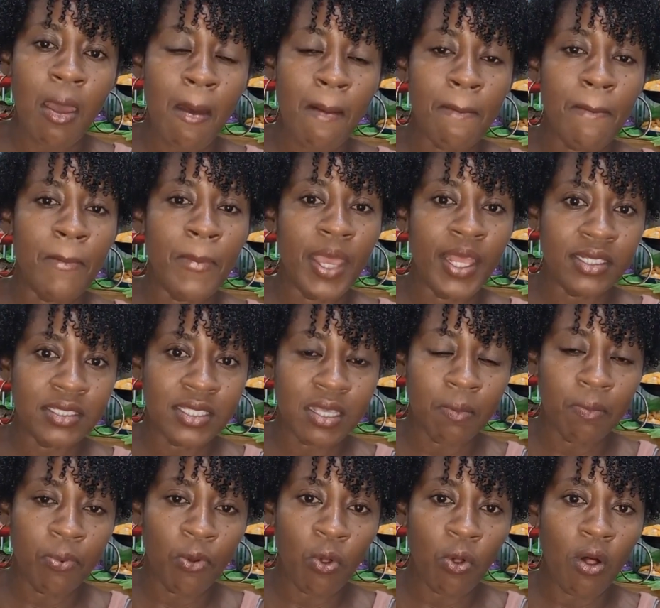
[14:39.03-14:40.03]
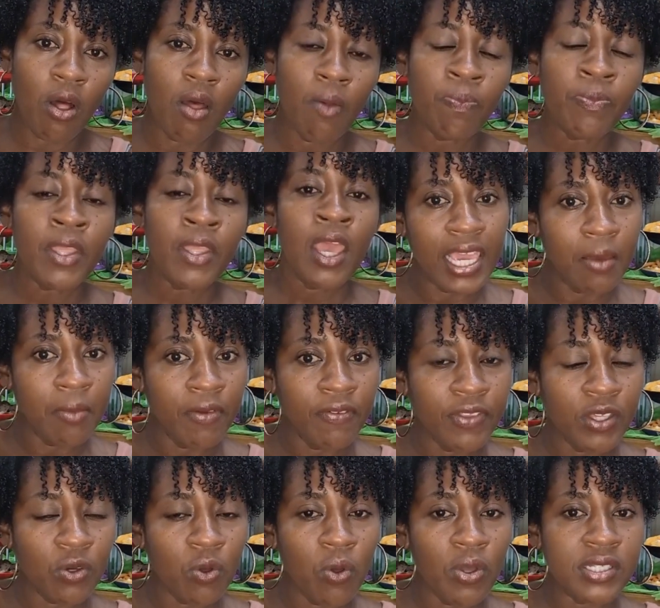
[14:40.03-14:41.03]
melt and pour. Some of
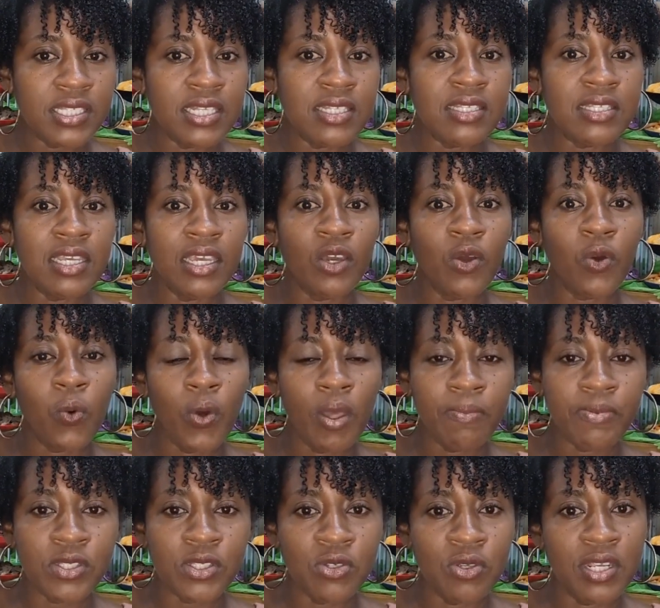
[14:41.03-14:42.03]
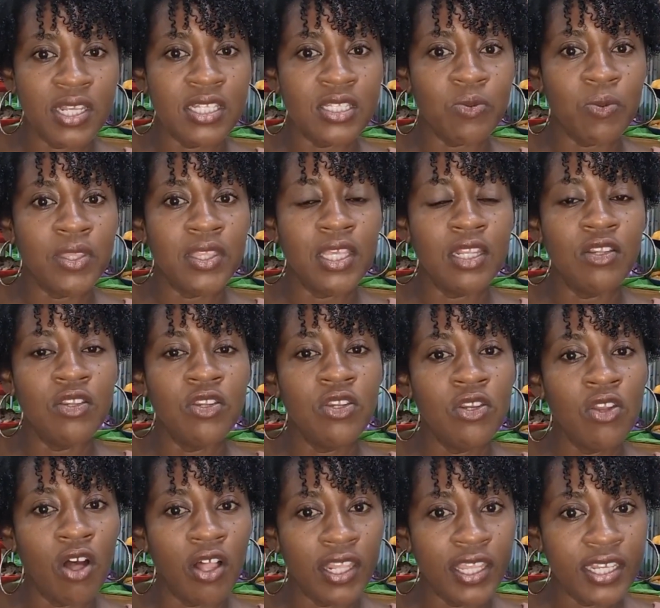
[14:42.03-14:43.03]
the courses to equip students with the
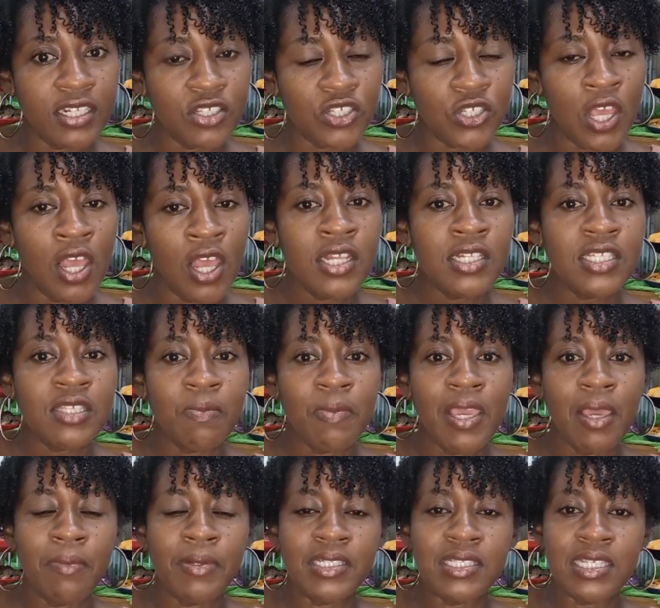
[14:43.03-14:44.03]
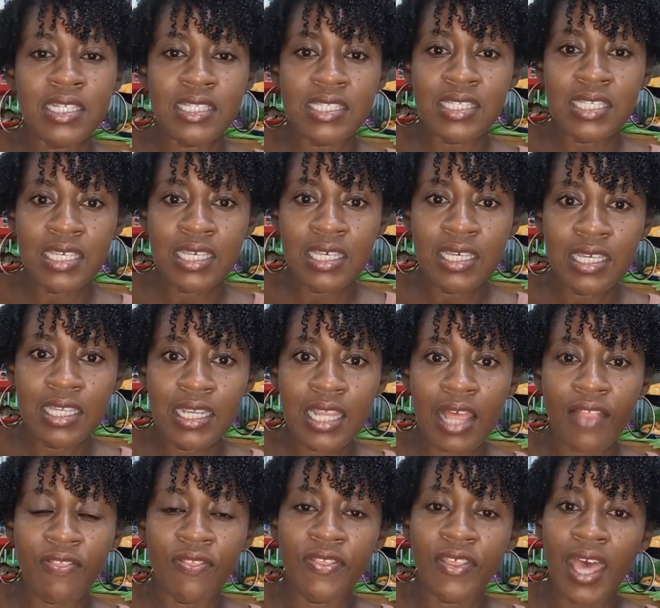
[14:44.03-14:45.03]
knowledge to be able to turn
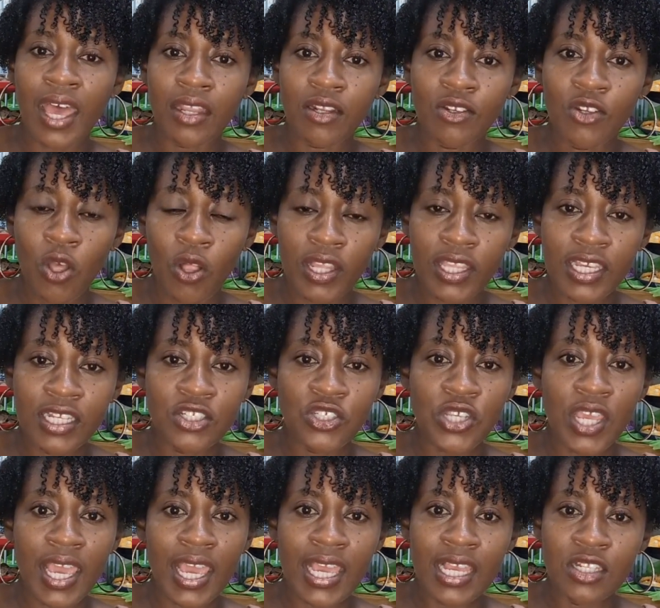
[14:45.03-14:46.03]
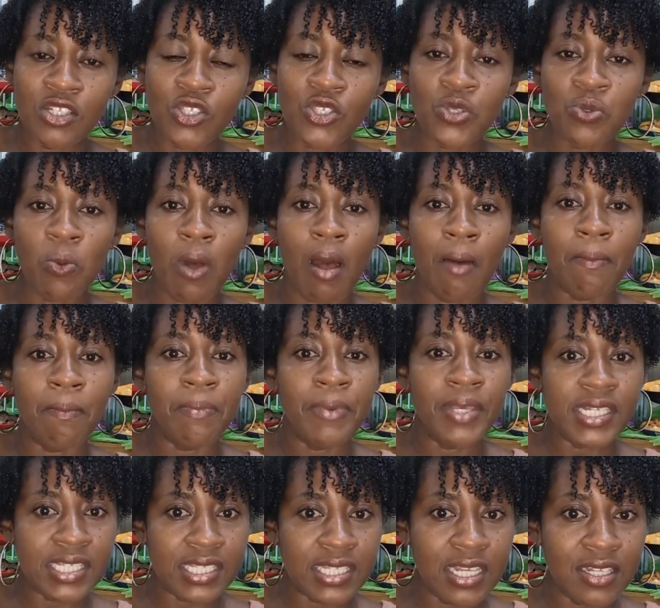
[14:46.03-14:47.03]
that knowledge into a
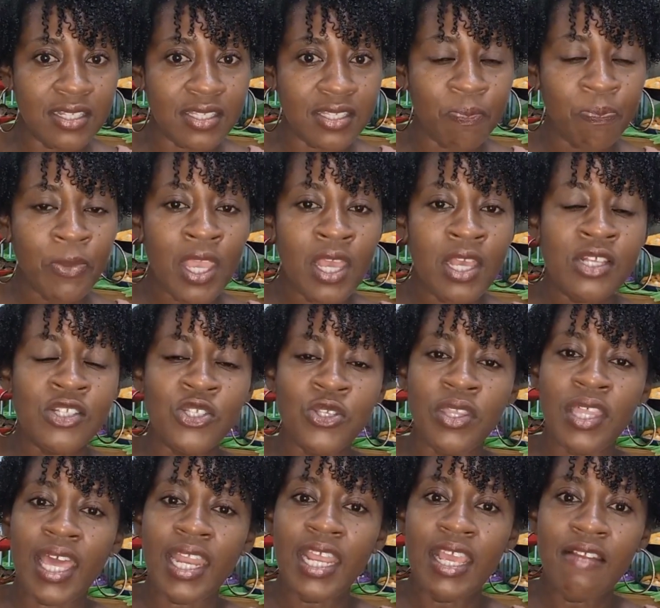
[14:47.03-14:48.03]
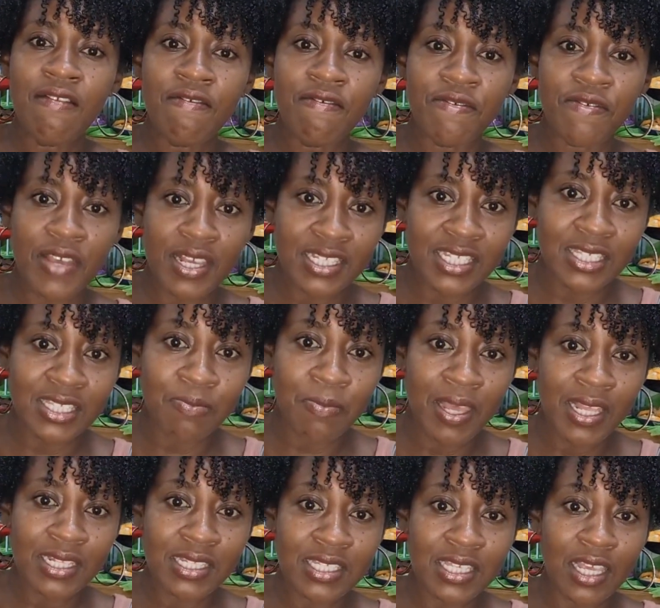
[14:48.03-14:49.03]
business. So that
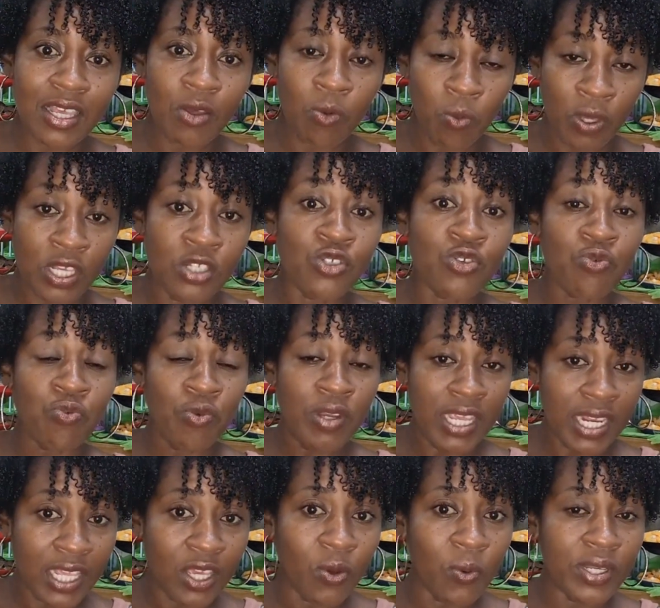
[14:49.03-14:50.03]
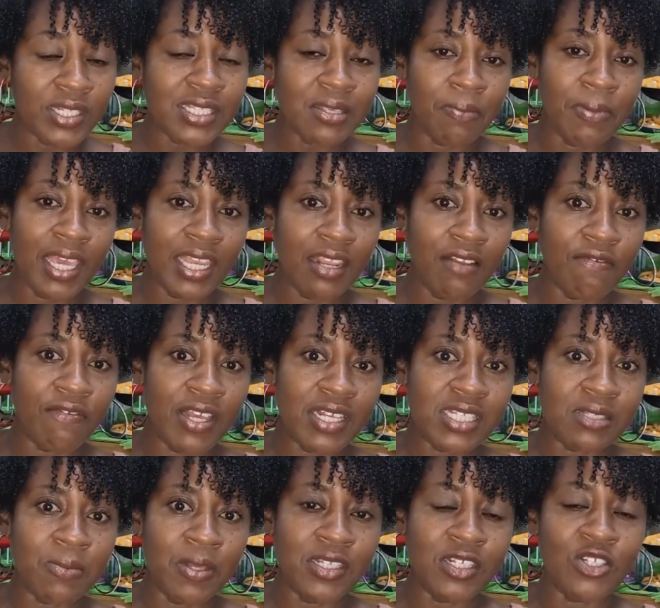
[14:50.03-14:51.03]
investment is really going to be an
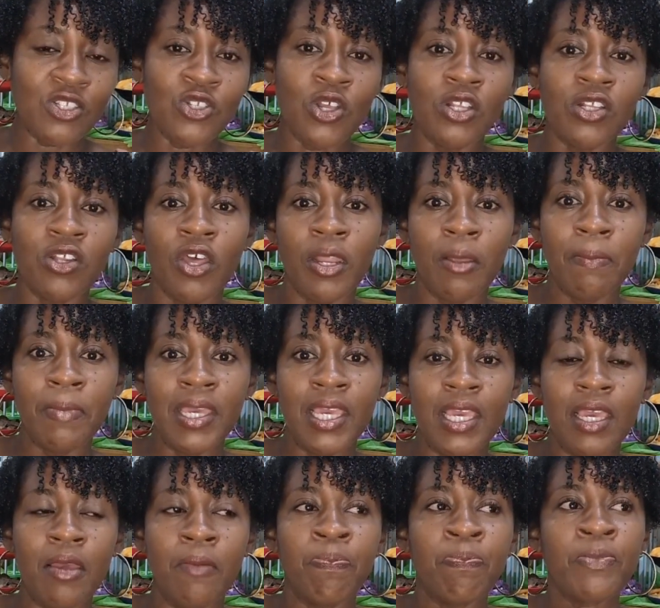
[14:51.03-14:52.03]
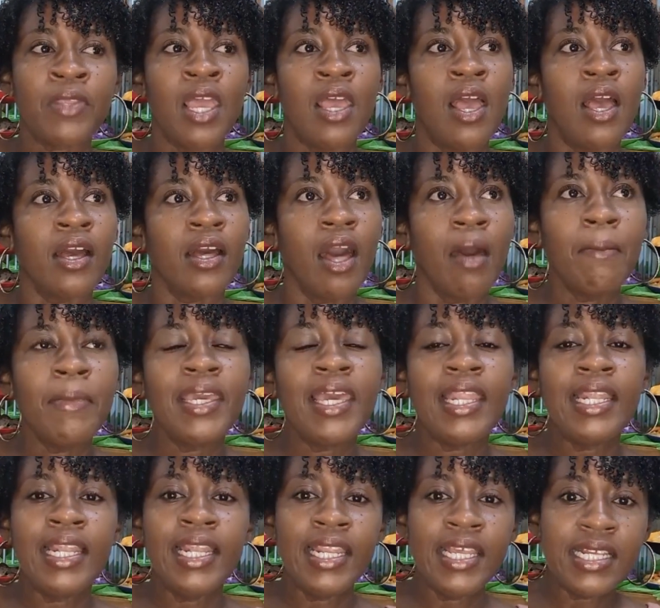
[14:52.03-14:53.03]
investment. It's not going to be coming
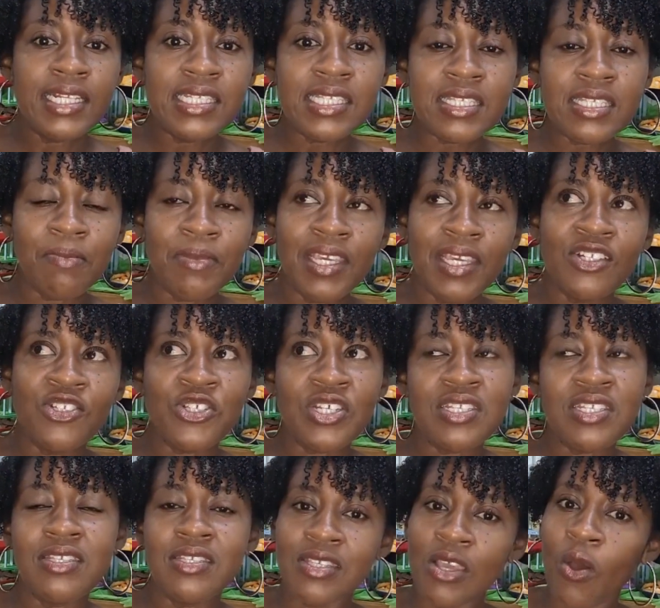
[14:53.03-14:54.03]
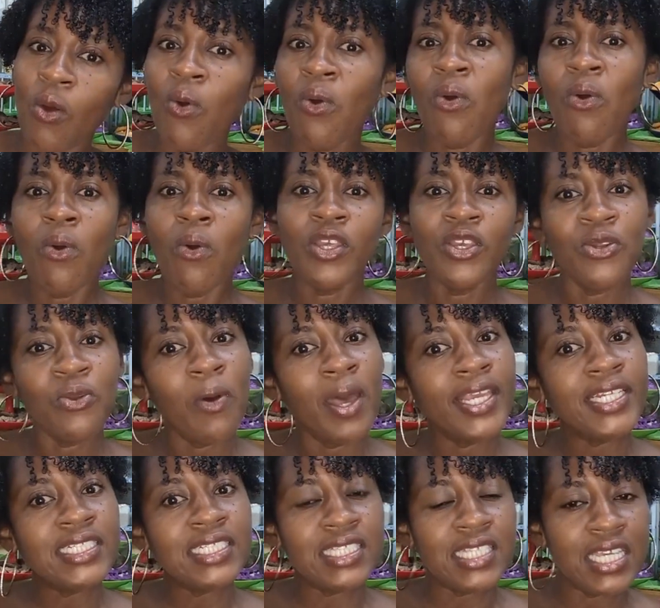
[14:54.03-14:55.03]
and learn something and just to say, oh, you know,
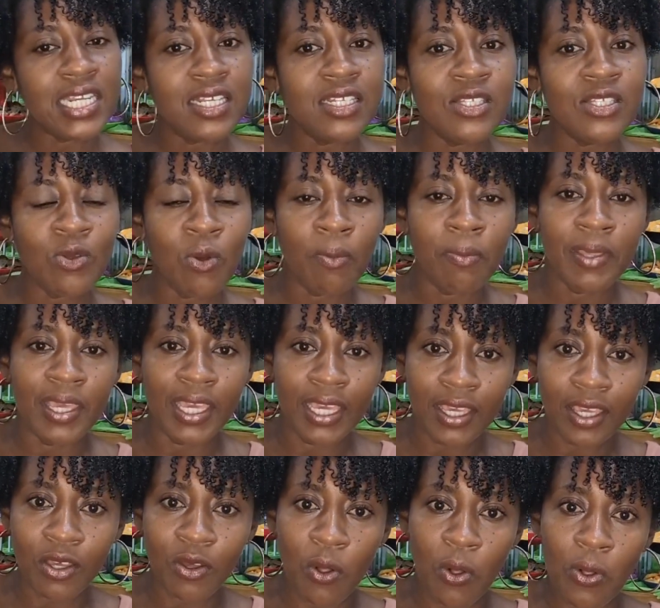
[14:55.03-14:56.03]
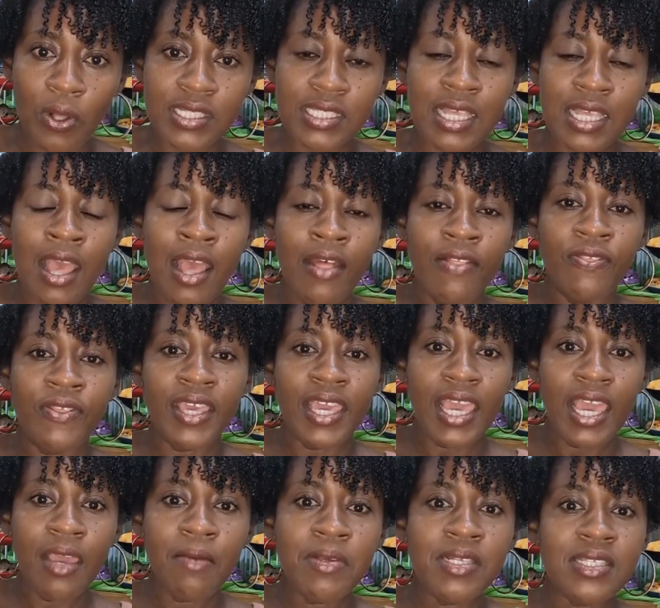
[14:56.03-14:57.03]
I did a soap making course.
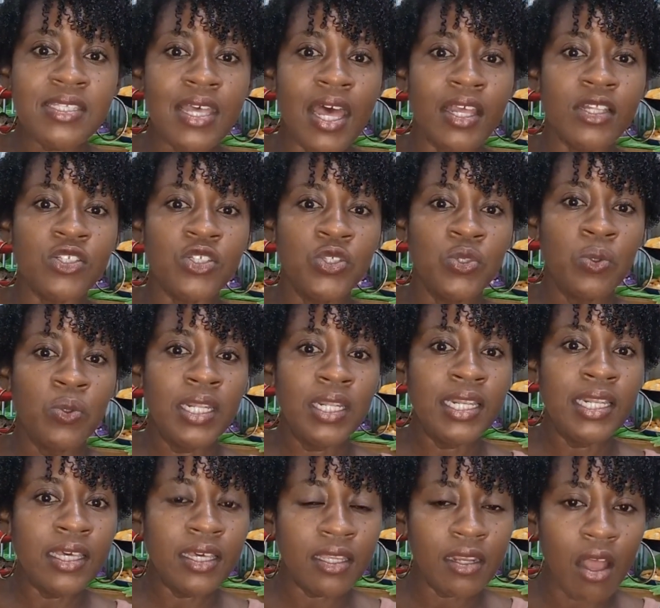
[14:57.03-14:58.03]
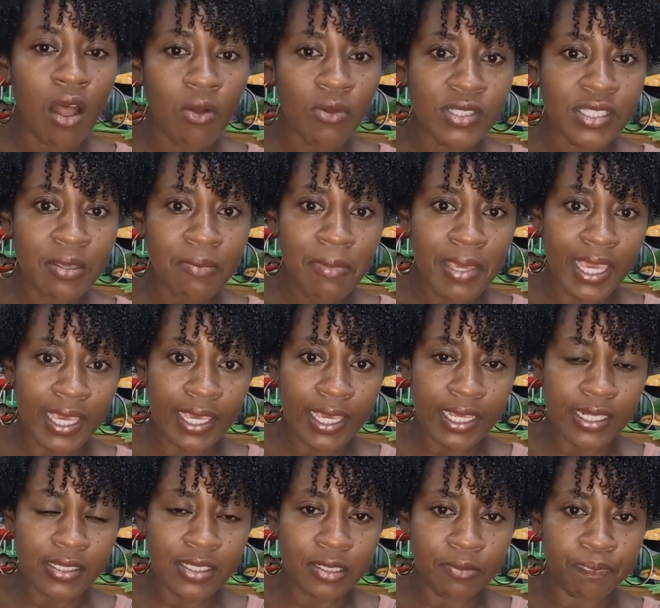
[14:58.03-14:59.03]
The aim is that you learn how to make
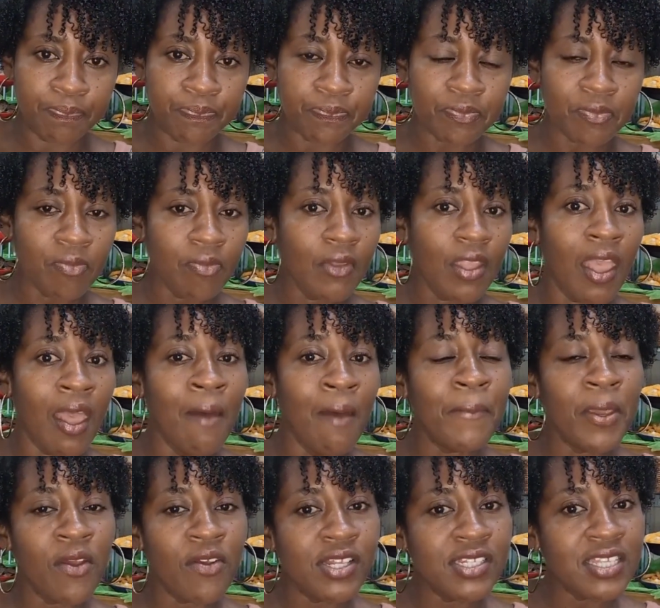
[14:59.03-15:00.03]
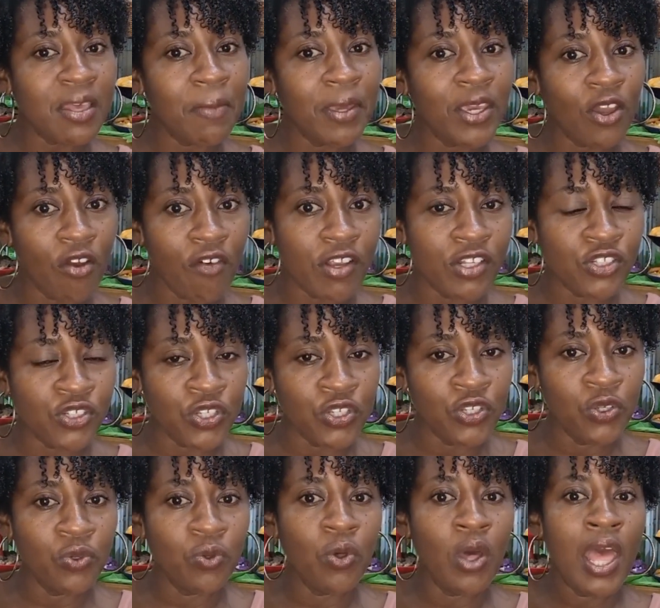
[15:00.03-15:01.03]
it. And parents, I'm encouraging
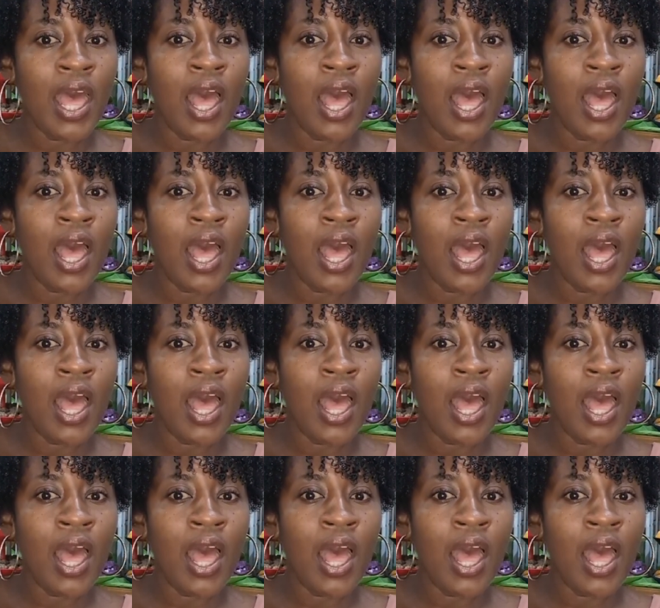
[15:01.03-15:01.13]
you,